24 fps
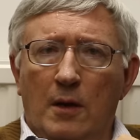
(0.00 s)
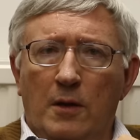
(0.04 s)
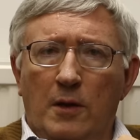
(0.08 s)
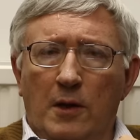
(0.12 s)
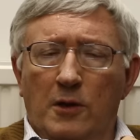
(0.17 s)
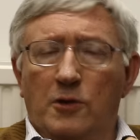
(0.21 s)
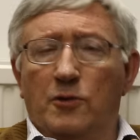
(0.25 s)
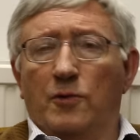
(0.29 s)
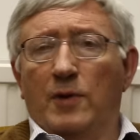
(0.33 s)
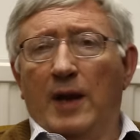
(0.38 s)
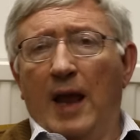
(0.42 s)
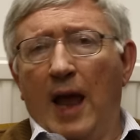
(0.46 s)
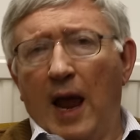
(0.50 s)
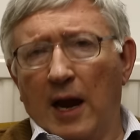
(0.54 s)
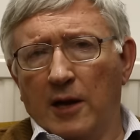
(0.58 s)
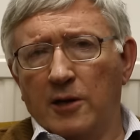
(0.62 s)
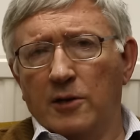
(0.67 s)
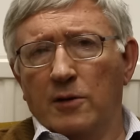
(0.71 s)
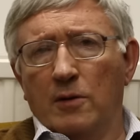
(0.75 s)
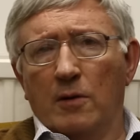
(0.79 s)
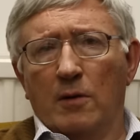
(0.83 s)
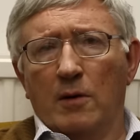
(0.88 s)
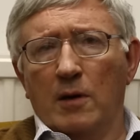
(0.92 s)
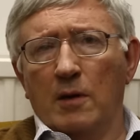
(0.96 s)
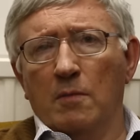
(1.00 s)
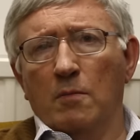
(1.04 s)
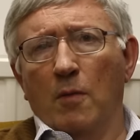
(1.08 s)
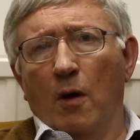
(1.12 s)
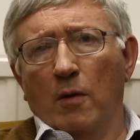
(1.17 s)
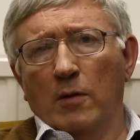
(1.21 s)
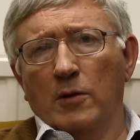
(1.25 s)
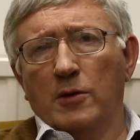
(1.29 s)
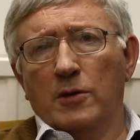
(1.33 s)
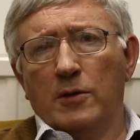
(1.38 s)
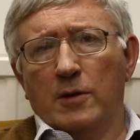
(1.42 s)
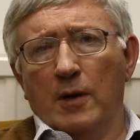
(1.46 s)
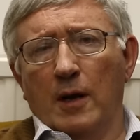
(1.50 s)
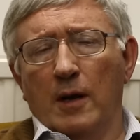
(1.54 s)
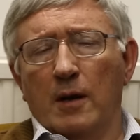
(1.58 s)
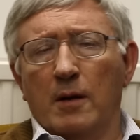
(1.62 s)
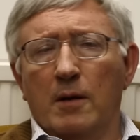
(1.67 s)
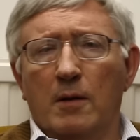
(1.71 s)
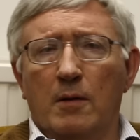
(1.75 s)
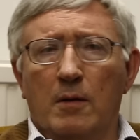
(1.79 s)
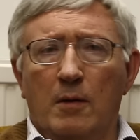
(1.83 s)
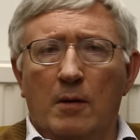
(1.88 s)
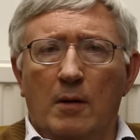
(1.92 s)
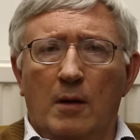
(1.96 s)
this reactionary monster,
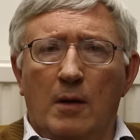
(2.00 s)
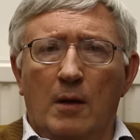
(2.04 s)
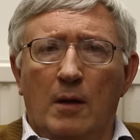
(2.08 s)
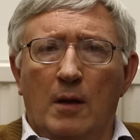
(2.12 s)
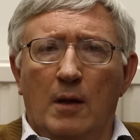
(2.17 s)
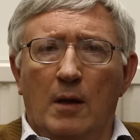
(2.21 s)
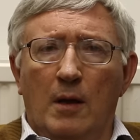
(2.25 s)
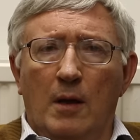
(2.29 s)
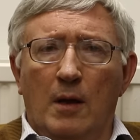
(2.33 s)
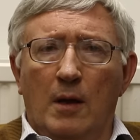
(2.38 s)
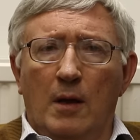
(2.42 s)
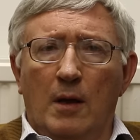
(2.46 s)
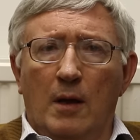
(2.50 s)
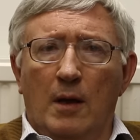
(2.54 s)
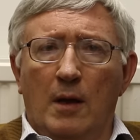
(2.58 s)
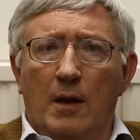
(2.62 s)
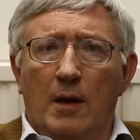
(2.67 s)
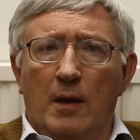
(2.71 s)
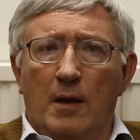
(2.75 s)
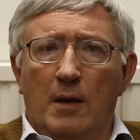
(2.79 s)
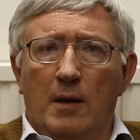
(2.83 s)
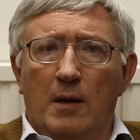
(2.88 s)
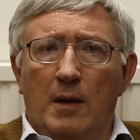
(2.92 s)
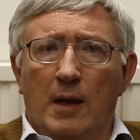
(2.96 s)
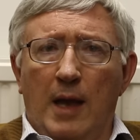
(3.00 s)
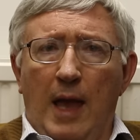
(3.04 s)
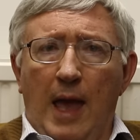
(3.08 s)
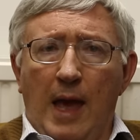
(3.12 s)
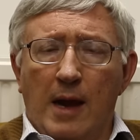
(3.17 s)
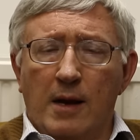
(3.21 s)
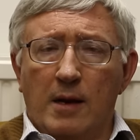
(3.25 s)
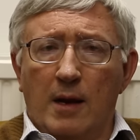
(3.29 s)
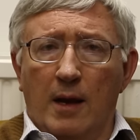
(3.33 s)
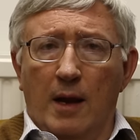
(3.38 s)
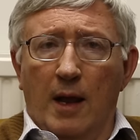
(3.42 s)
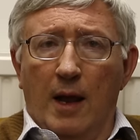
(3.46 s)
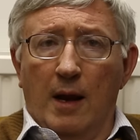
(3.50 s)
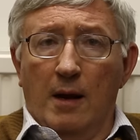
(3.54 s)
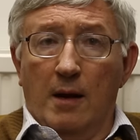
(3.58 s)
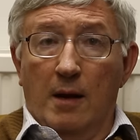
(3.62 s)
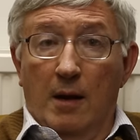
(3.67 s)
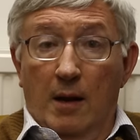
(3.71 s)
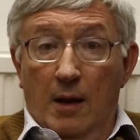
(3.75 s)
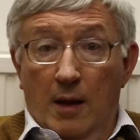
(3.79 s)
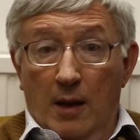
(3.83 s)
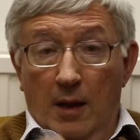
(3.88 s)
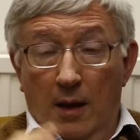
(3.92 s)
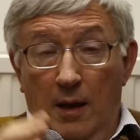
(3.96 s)
Erdogan.
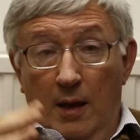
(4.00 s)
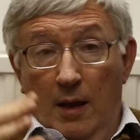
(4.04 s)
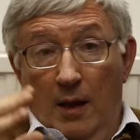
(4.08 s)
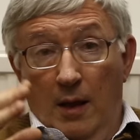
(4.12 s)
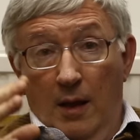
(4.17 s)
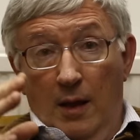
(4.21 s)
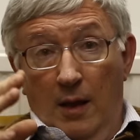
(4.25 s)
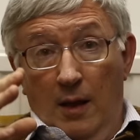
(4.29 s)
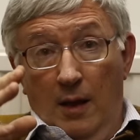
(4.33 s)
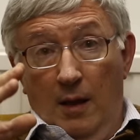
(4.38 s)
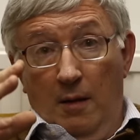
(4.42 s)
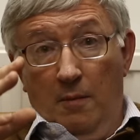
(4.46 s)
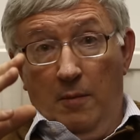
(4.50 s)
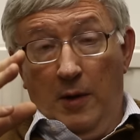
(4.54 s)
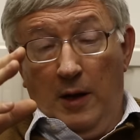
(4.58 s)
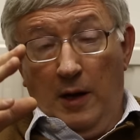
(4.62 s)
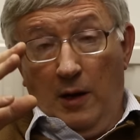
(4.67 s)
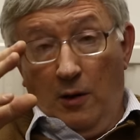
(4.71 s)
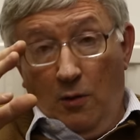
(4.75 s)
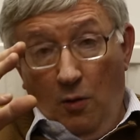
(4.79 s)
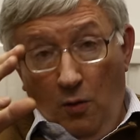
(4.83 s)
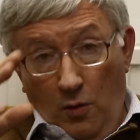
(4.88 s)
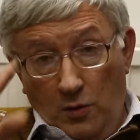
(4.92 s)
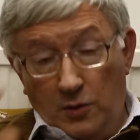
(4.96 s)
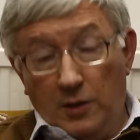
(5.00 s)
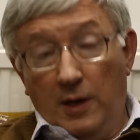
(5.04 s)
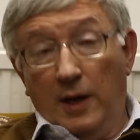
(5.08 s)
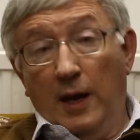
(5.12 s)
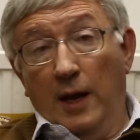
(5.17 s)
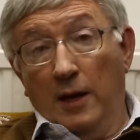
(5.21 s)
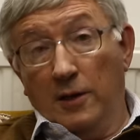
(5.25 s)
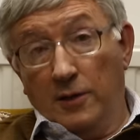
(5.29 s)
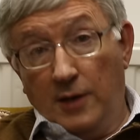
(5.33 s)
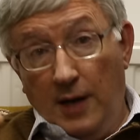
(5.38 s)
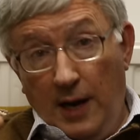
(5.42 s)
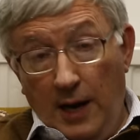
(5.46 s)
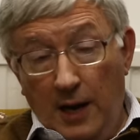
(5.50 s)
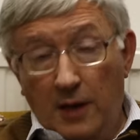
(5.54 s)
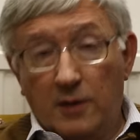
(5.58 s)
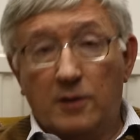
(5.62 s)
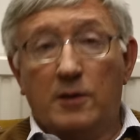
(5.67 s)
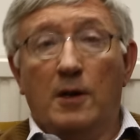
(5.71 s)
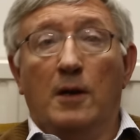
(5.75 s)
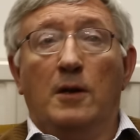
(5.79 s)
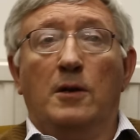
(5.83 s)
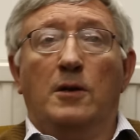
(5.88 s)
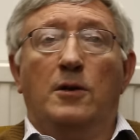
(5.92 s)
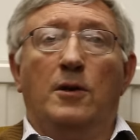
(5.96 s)
But it goes against
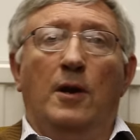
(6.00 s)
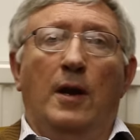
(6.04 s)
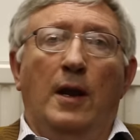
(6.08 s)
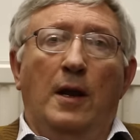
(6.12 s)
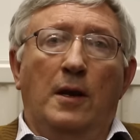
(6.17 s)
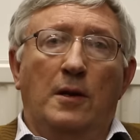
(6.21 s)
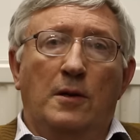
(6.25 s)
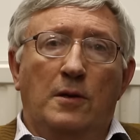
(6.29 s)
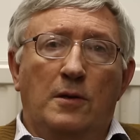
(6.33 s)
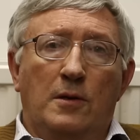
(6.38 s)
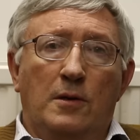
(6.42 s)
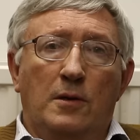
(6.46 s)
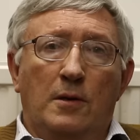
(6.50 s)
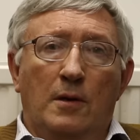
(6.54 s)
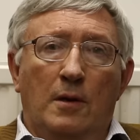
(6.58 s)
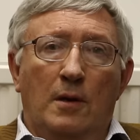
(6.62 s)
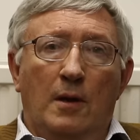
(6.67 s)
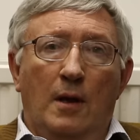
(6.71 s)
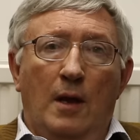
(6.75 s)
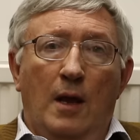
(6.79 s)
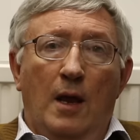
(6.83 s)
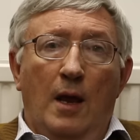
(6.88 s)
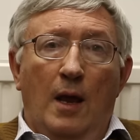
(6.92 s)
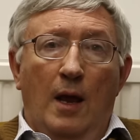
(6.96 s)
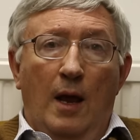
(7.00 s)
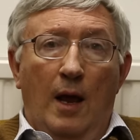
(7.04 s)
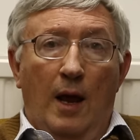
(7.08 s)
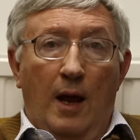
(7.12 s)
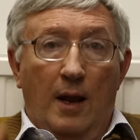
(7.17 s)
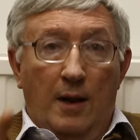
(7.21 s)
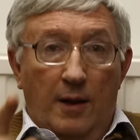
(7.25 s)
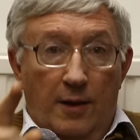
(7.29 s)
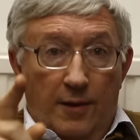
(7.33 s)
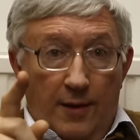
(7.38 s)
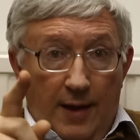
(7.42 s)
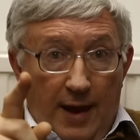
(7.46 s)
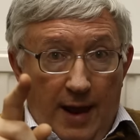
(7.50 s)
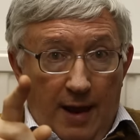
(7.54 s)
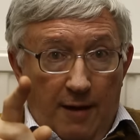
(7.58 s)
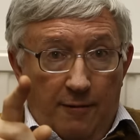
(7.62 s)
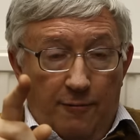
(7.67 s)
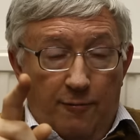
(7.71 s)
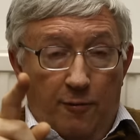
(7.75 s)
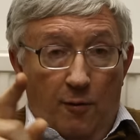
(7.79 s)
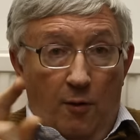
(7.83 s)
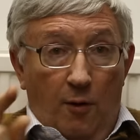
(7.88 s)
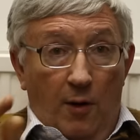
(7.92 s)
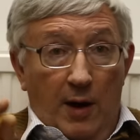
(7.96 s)
his interests. And
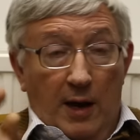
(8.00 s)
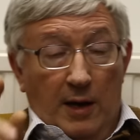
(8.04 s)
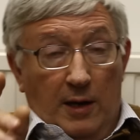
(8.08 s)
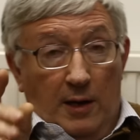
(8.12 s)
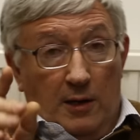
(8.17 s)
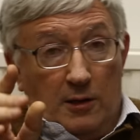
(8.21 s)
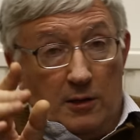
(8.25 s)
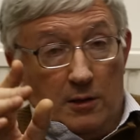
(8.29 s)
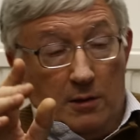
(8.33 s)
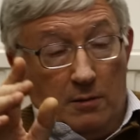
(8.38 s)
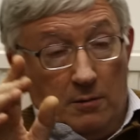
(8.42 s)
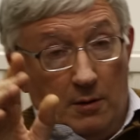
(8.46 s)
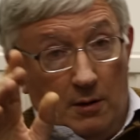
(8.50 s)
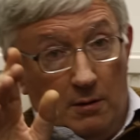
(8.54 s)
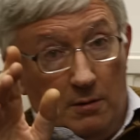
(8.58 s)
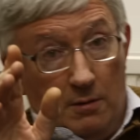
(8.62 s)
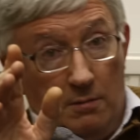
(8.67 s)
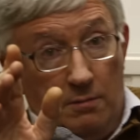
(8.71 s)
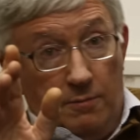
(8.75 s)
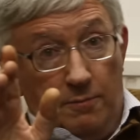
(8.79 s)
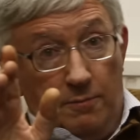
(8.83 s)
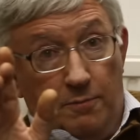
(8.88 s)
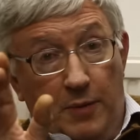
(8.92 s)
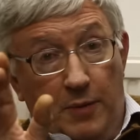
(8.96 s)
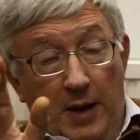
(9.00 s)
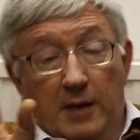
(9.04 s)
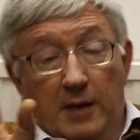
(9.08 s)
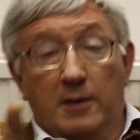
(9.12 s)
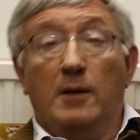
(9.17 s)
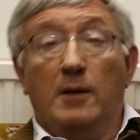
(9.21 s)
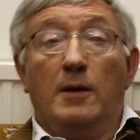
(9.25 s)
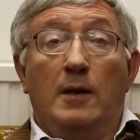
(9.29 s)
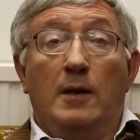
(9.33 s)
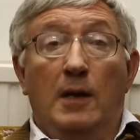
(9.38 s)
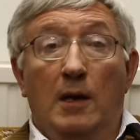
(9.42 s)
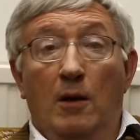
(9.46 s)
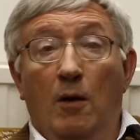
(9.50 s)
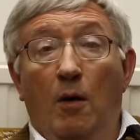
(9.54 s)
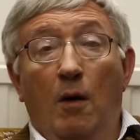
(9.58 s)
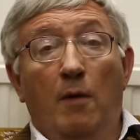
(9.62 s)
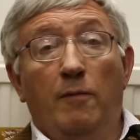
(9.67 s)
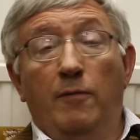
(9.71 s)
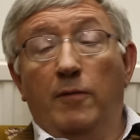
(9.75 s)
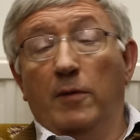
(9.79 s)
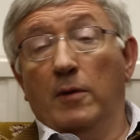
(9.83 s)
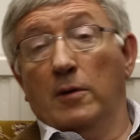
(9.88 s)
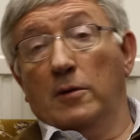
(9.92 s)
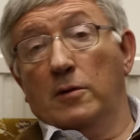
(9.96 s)
therefore, it is patently
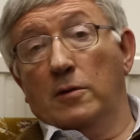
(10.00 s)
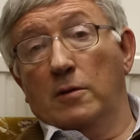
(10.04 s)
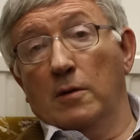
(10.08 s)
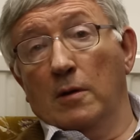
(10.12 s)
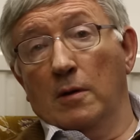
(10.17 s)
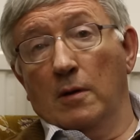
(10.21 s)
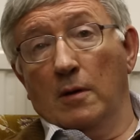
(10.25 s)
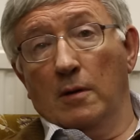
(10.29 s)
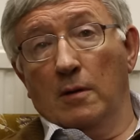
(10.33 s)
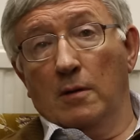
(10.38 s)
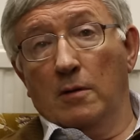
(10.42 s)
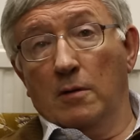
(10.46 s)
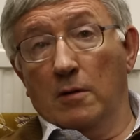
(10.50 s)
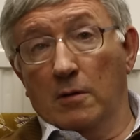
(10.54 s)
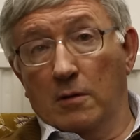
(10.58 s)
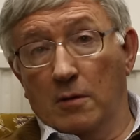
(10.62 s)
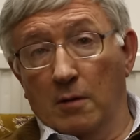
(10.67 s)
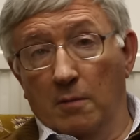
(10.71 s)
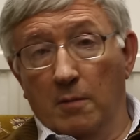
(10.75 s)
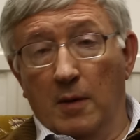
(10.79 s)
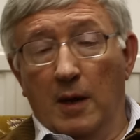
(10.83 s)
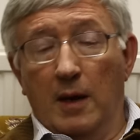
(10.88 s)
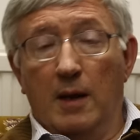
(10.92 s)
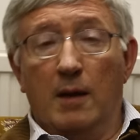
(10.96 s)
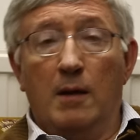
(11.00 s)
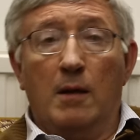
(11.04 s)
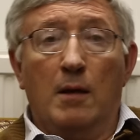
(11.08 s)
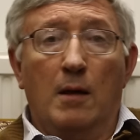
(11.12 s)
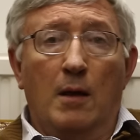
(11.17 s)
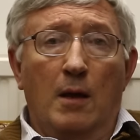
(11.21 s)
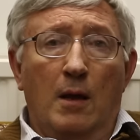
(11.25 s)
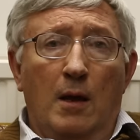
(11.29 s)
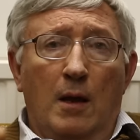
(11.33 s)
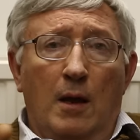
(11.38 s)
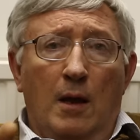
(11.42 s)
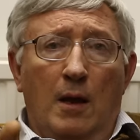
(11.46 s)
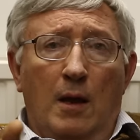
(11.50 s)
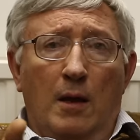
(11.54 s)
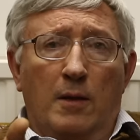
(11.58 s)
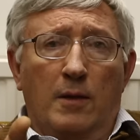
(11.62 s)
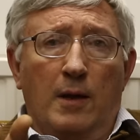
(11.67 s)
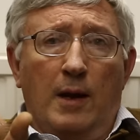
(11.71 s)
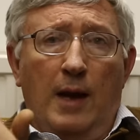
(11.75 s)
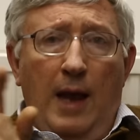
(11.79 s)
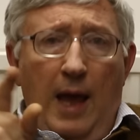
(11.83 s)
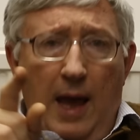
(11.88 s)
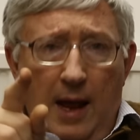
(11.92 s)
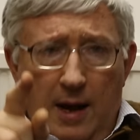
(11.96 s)
obvious to me
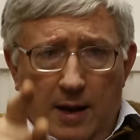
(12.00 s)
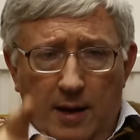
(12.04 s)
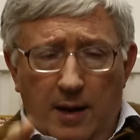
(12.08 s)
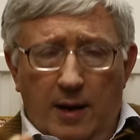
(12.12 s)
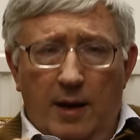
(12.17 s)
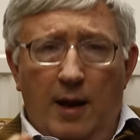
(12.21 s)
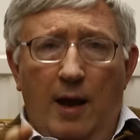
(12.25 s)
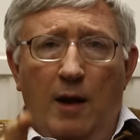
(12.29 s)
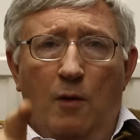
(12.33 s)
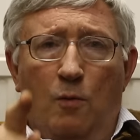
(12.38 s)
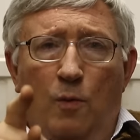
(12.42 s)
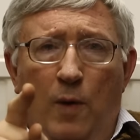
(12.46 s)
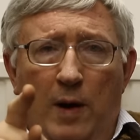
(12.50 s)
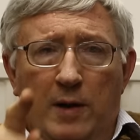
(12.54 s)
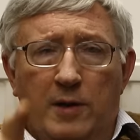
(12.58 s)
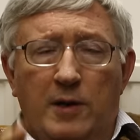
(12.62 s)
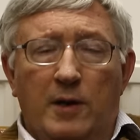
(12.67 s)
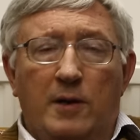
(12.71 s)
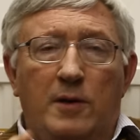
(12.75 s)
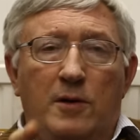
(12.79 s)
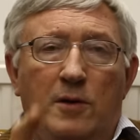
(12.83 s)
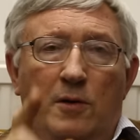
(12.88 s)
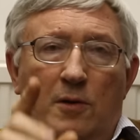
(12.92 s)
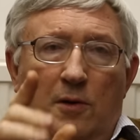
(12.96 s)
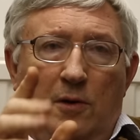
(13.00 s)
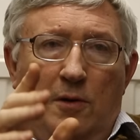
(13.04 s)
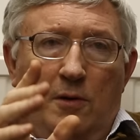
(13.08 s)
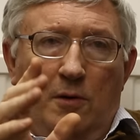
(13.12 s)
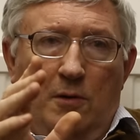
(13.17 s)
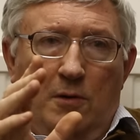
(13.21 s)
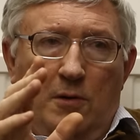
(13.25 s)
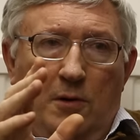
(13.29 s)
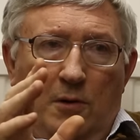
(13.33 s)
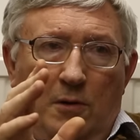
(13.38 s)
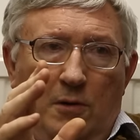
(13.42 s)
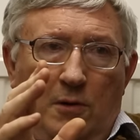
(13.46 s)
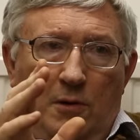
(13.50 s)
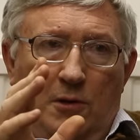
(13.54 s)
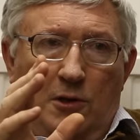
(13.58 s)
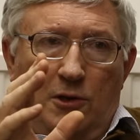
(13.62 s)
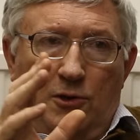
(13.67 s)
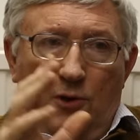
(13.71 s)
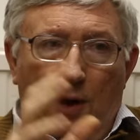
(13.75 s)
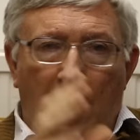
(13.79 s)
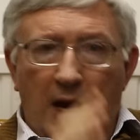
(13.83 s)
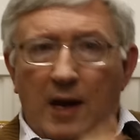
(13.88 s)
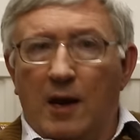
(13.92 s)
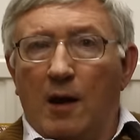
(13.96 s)
that Erdogan wanted to
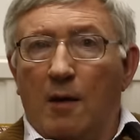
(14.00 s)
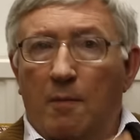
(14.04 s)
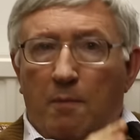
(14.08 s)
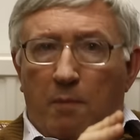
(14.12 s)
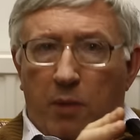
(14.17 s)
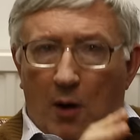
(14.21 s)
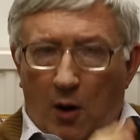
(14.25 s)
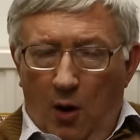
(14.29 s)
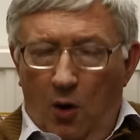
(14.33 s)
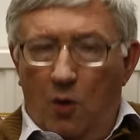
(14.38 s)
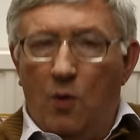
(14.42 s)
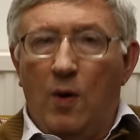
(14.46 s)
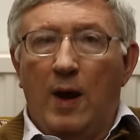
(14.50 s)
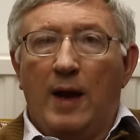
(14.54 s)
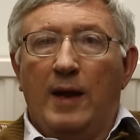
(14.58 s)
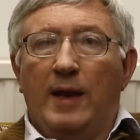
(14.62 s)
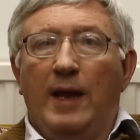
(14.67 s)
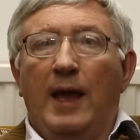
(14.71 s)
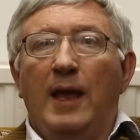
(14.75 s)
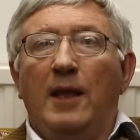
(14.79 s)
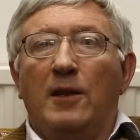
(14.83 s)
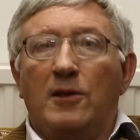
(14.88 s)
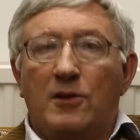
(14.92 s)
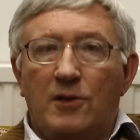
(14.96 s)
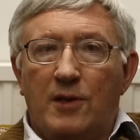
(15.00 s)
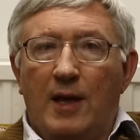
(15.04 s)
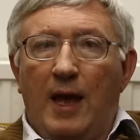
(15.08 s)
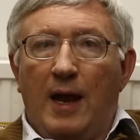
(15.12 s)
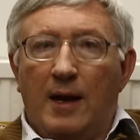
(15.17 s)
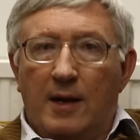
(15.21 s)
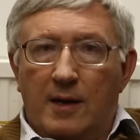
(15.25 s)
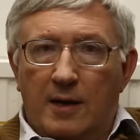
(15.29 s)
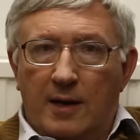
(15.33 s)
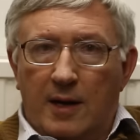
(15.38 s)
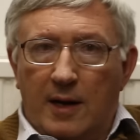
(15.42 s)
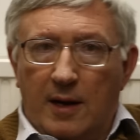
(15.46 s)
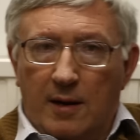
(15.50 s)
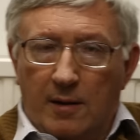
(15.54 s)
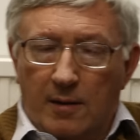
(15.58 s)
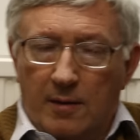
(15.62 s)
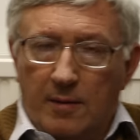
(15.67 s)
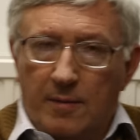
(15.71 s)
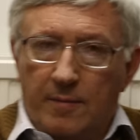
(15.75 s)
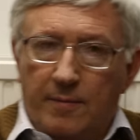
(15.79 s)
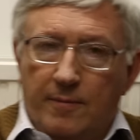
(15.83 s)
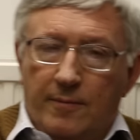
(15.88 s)
strike a blow against that deal.